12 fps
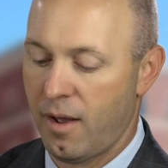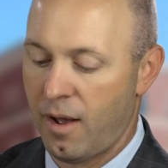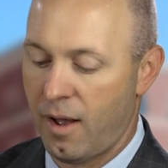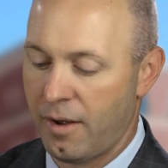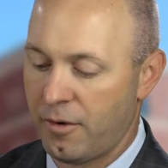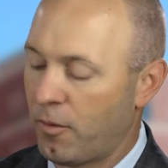
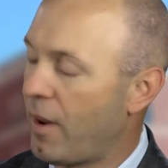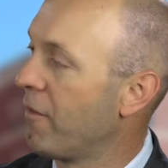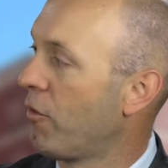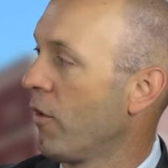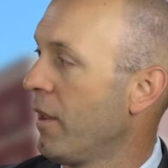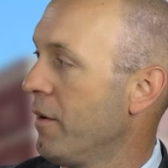I don't
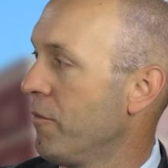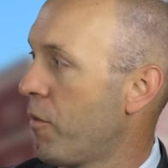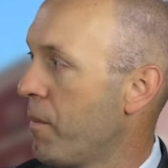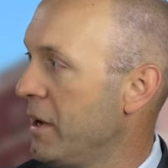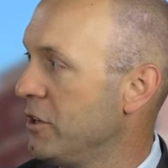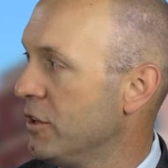have all that
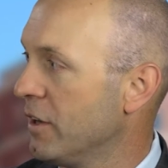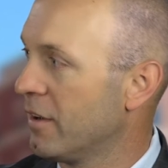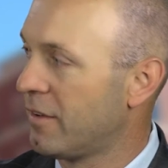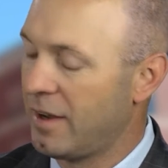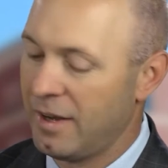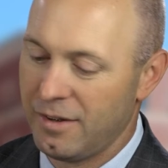information,
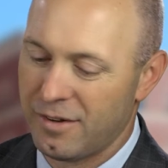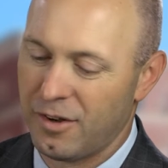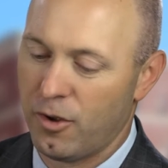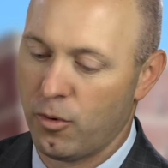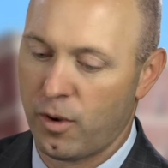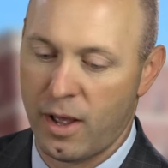because I need to
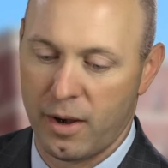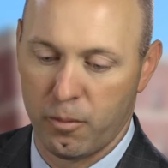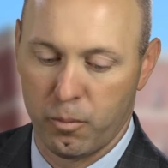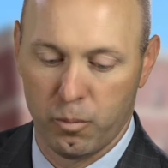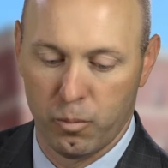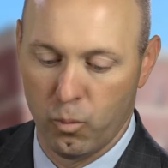know kind
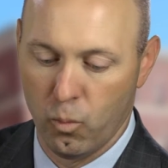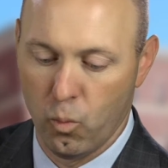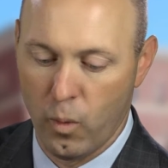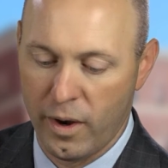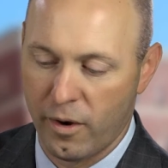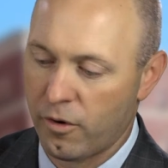of
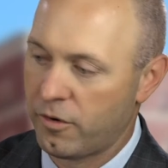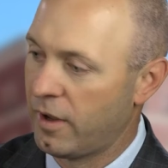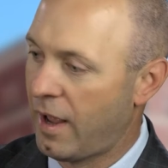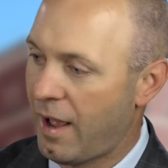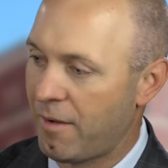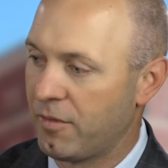where
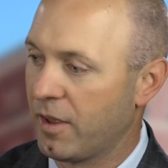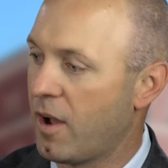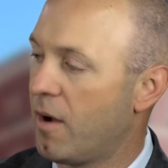to have the